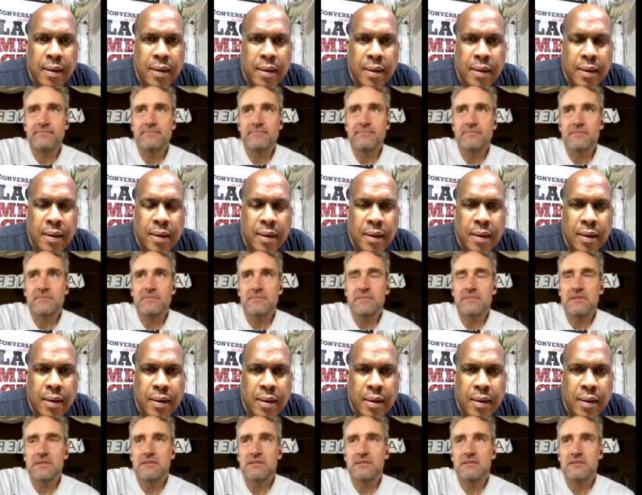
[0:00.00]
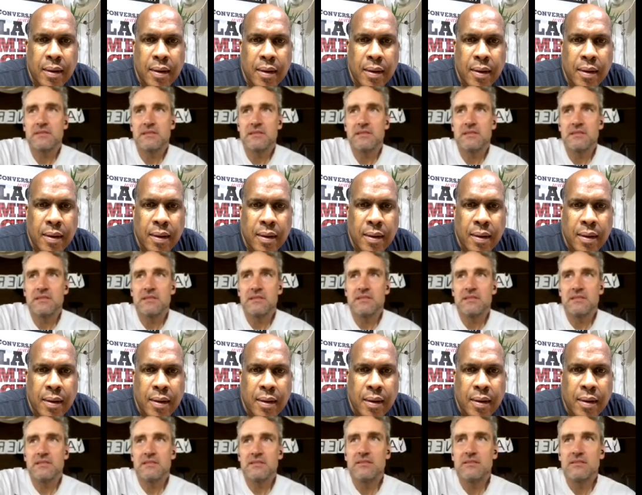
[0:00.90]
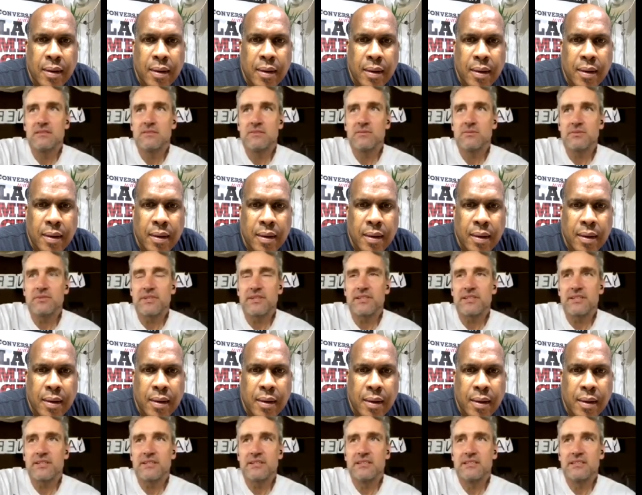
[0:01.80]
(no one is talking)